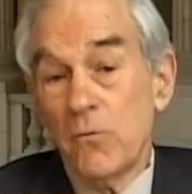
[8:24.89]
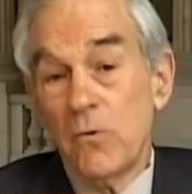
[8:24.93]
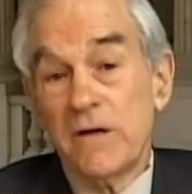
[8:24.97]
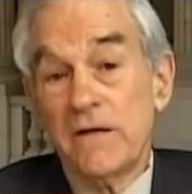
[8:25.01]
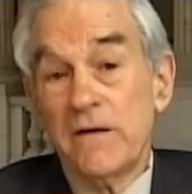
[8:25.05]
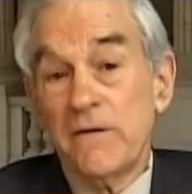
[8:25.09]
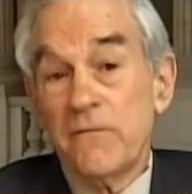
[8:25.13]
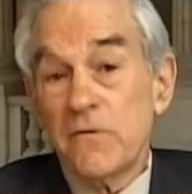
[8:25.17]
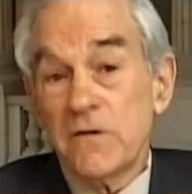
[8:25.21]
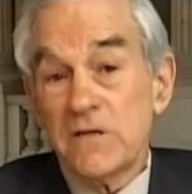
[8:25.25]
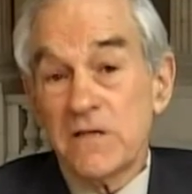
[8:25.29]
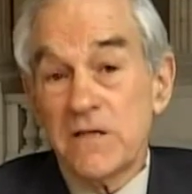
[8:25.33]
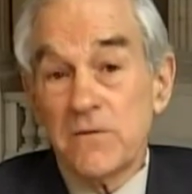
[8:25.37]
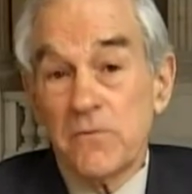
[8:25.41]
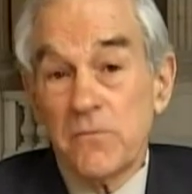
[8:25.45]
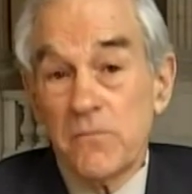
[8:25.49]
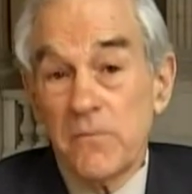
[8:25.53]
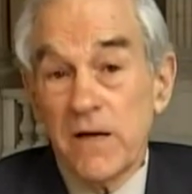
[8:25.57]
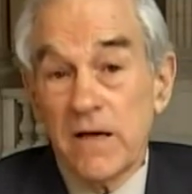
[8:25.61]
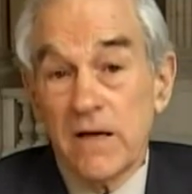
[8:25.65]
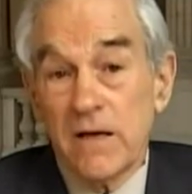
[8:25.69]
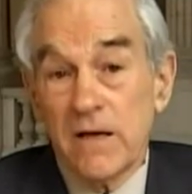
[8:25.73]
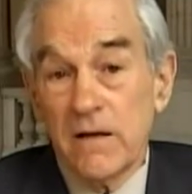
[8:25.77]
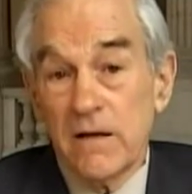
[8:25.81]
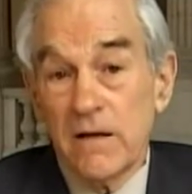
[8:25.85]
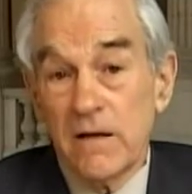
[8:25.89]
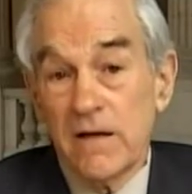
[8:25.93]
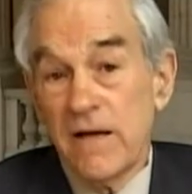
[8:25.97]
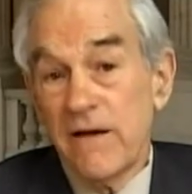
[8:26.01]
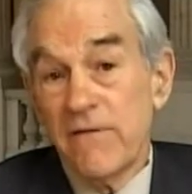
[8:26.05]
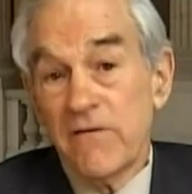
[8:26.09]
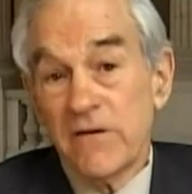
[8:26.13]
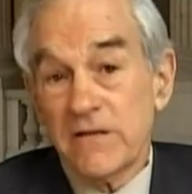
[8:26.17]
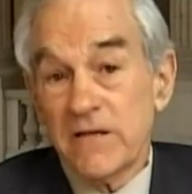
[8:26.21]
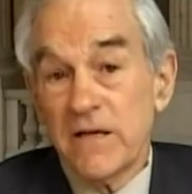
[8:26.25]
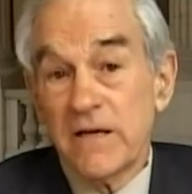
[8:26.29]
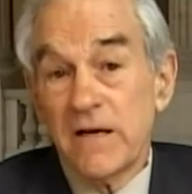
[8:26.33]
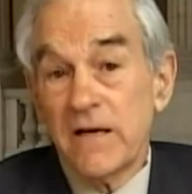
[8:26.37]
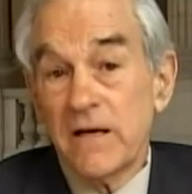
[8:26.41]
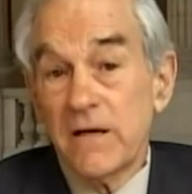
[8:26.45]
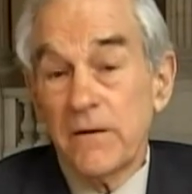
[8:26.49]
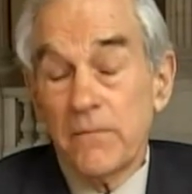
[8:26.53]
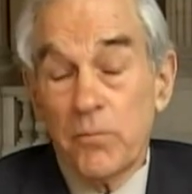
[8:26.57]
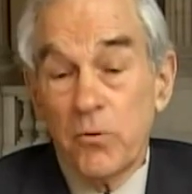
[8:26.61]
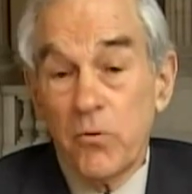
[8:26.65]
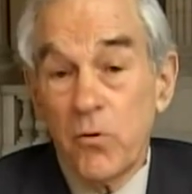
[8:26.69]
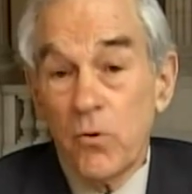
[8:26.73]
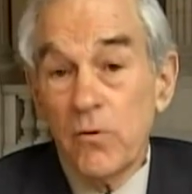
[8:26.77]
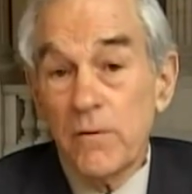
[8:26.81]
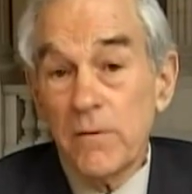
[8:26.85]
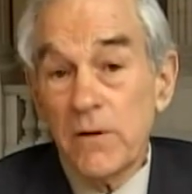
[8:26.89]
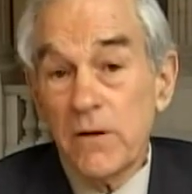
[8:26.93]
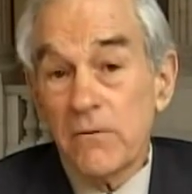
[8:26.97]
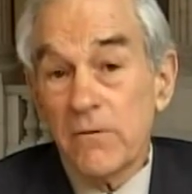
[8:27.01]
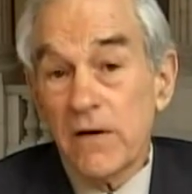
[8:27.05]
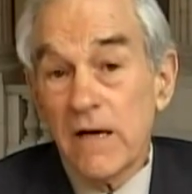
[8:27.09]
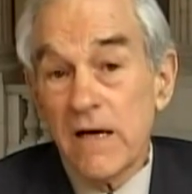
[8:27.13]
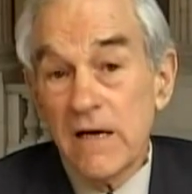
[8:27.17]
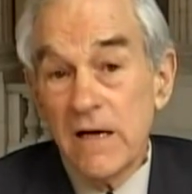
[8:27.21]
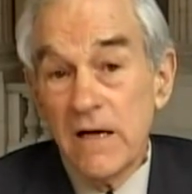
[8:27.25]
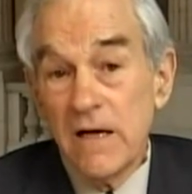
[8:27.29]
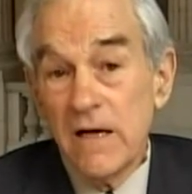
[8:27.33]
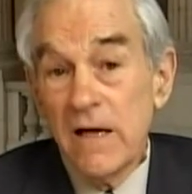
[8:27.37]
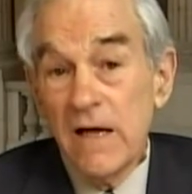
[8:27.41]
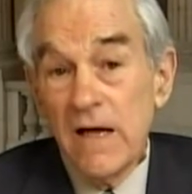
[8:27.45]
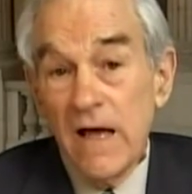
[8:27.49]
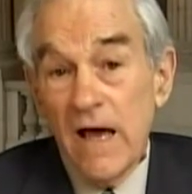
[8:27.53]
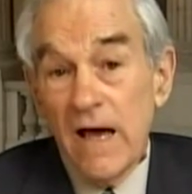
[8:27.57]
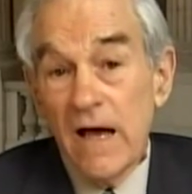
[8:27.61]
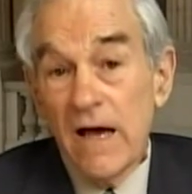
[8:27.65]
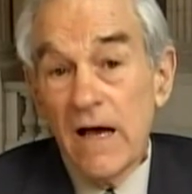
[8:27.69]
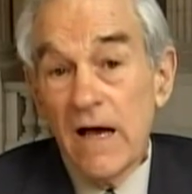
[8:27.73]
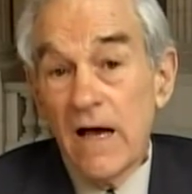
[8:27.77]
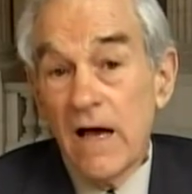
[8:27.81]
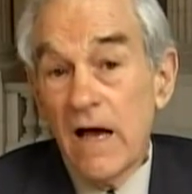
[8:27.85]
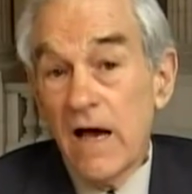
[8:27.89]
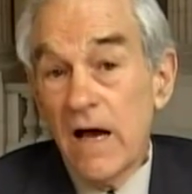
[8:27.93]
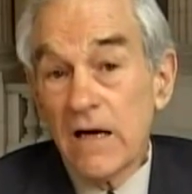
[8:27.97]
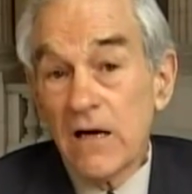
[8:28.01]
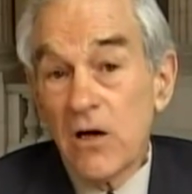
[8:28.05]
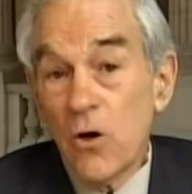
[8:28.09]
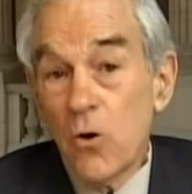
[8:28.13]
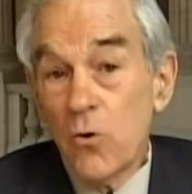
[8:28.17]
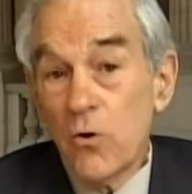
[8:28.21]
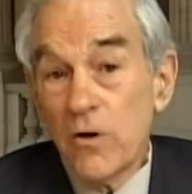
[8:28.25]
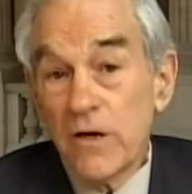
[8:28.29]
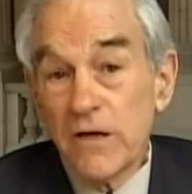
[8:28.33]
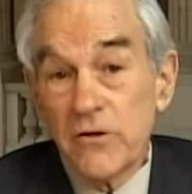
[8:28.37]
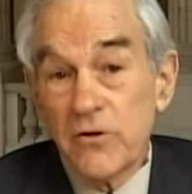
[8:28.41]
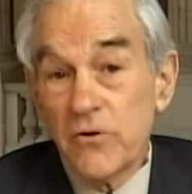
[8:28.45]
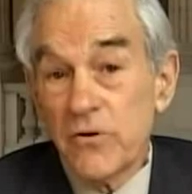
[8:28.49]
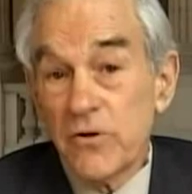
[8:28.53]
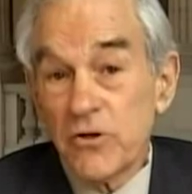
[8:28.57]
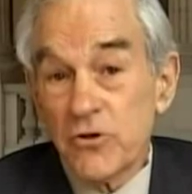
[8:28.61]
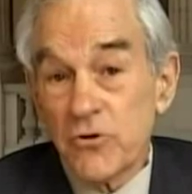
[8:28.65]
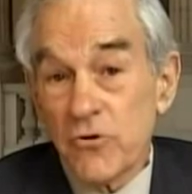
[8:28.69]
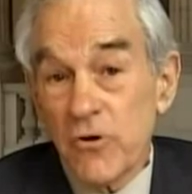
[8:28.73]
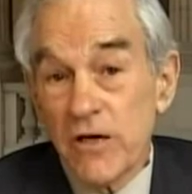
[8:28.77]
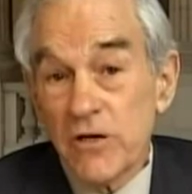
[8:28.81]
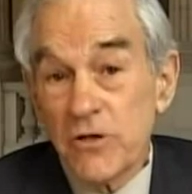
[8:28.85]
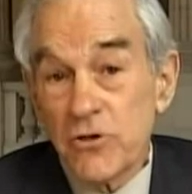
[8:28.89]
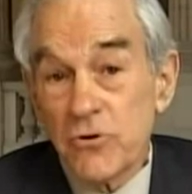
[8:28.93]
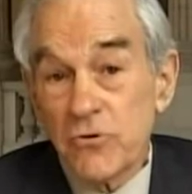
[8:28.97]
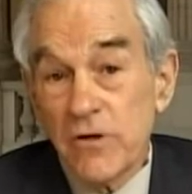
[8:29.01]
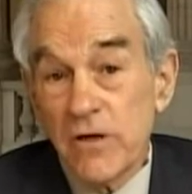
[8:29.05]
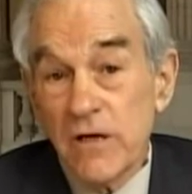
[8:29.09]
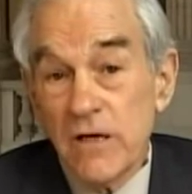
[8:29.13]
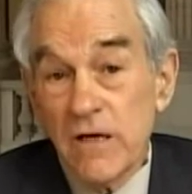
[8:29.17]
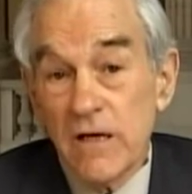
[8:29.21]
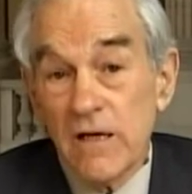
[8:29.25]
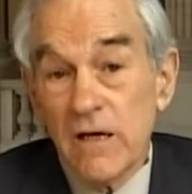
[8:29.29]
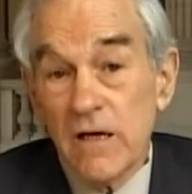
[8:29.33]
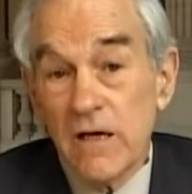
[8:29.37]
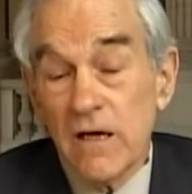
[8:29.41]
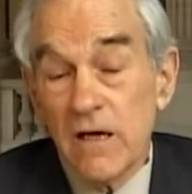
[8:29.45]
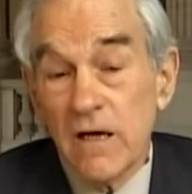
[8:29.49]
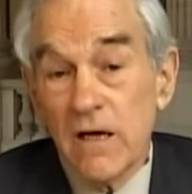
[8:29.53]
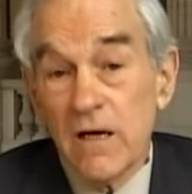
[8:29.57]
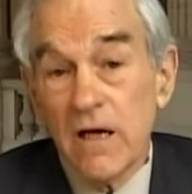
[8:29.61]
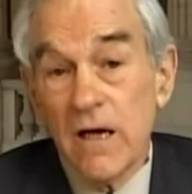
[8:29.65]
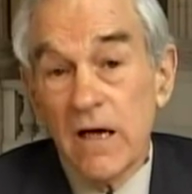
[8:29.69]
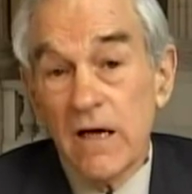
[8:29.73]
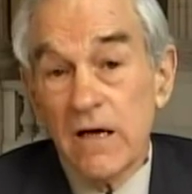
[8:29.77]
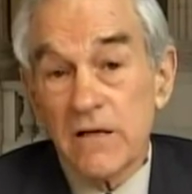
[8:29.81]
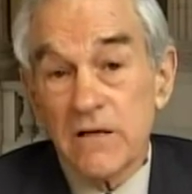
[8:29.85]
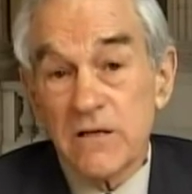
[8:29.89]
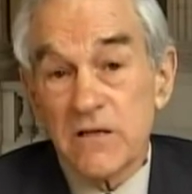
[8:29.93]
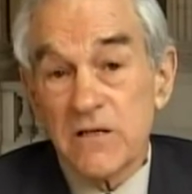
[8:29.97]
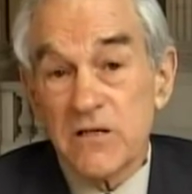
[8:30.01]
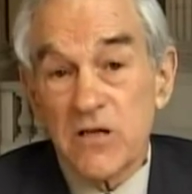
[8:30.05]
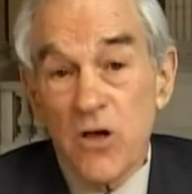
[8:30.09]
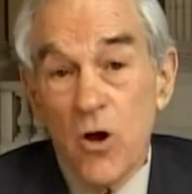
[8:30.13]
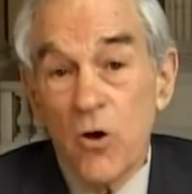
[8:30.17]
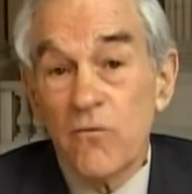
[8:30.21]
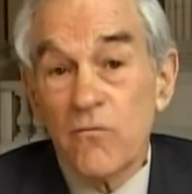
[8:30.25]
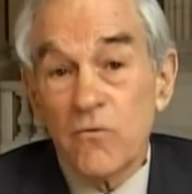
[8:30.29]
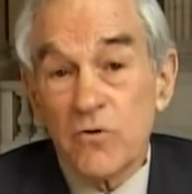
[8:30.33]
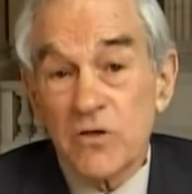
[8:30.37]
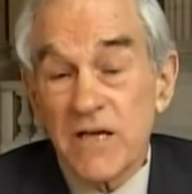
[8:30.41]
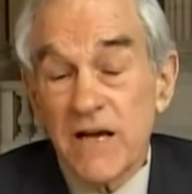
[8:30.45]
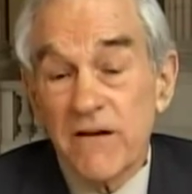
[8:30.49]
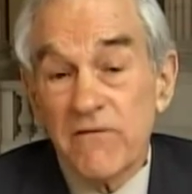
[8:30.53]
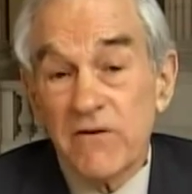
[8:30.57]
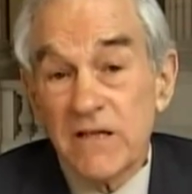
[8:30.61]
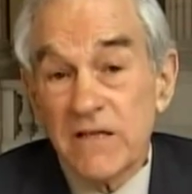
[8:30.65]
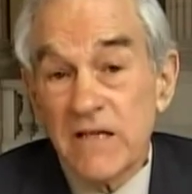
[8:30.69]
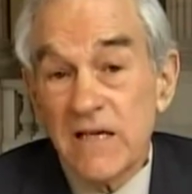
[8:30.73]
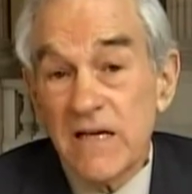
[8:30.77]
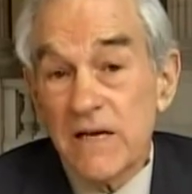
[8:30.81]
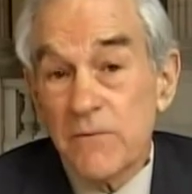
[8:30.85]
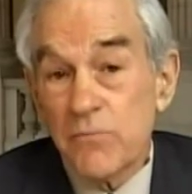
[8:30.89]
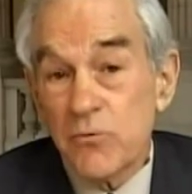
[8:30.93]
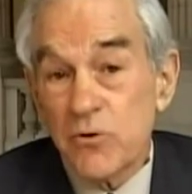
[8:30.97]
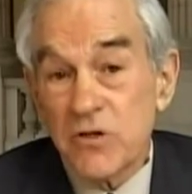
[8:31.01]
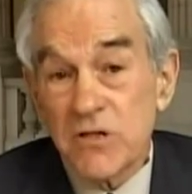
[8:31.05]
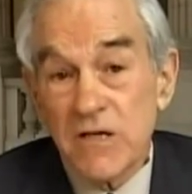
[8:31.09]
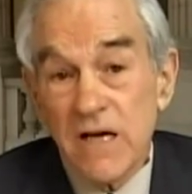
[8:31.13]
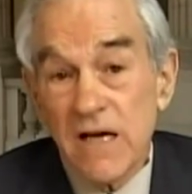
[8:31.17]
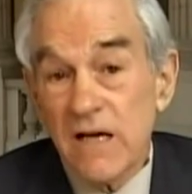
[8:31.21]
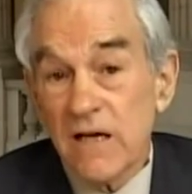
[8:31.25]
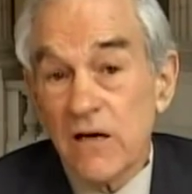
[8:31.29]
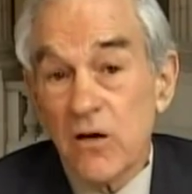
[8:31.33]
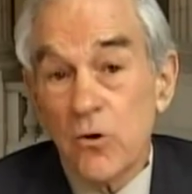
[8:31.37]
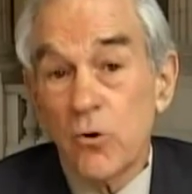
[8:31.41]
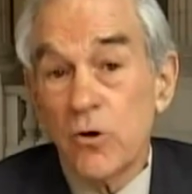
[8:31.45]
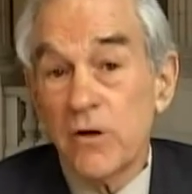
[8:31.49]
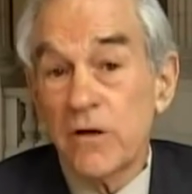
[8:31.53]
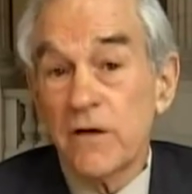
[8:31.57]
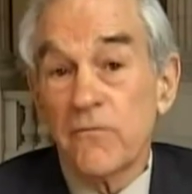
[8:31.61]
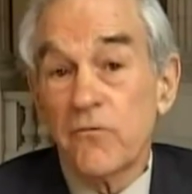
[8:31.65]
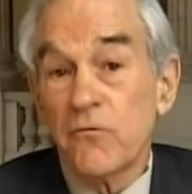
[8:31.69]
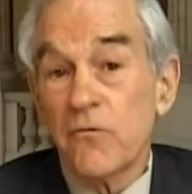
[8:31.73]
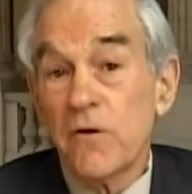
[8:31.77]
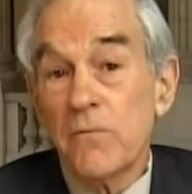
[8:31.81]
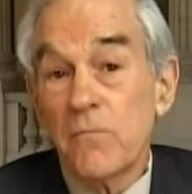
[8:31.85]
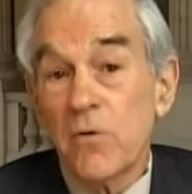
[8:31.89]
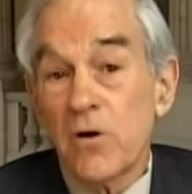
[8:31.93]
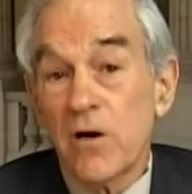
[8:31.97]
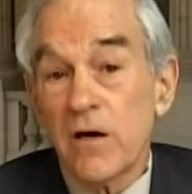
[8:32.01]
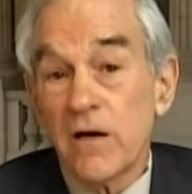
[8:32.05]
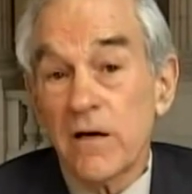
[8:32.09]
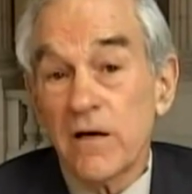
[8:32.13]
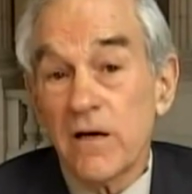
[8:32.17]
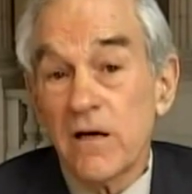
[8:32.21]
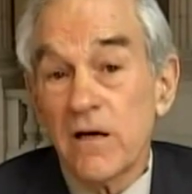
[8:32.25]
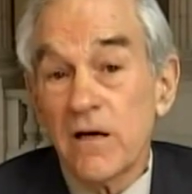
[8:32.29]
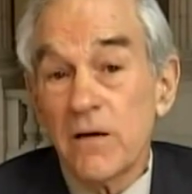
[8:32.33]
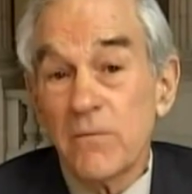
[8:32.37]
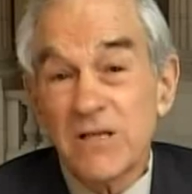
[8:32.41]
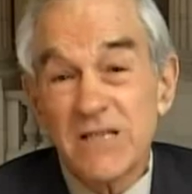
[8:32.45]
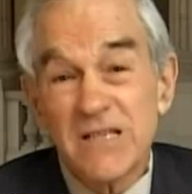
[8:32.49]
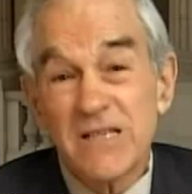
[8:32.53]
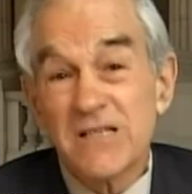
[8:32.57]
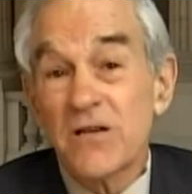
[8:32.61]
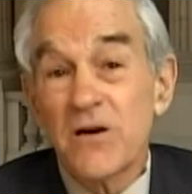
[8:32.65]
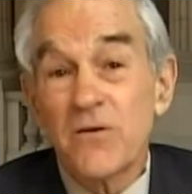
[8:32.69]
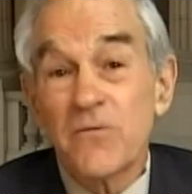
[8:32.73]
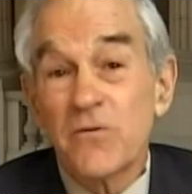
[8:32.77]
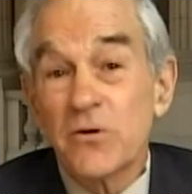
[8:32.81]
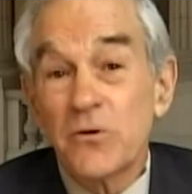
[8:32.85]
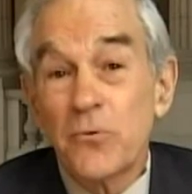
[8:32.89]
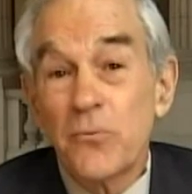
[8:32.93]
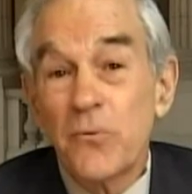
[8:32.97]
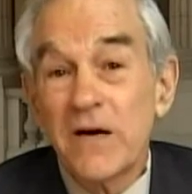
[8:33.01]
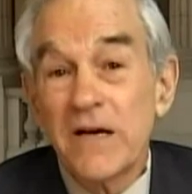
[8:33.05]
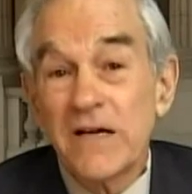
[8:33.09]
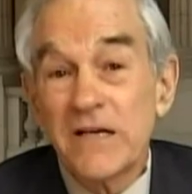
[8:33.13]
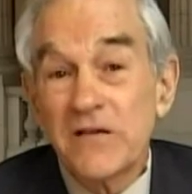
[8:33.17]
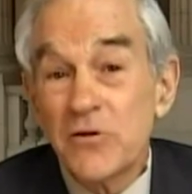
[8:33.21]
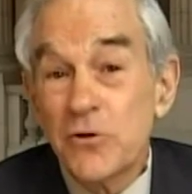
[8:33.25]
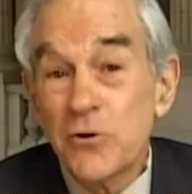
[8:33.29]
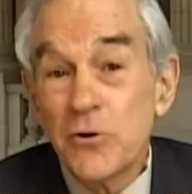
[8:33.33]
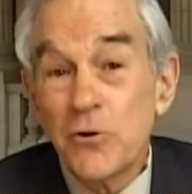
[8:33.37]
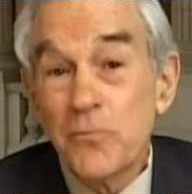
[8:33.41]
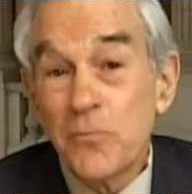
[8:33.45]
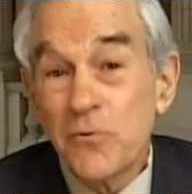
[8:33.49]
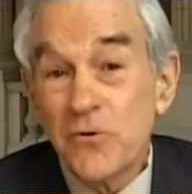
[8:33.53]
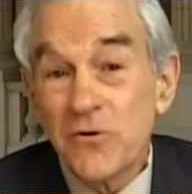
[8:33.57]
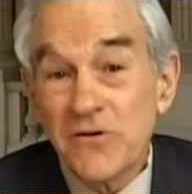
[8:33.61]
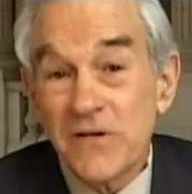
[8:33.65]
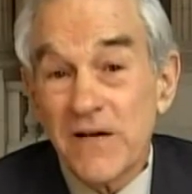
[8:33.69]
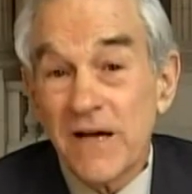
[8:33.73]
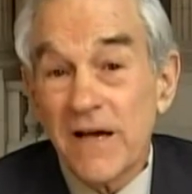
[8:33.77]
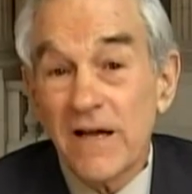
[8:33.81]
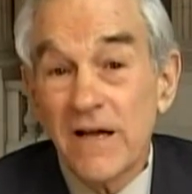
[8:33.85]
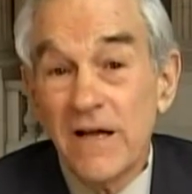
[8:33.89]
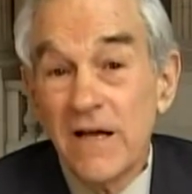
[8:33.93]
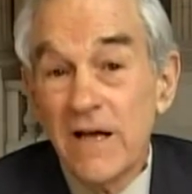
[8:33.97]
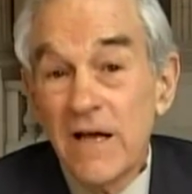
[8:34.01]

What difference does it make? They give us an unemployment rate, according to the Treasury, it's over 17%. According to the free market economists, it's over 22%.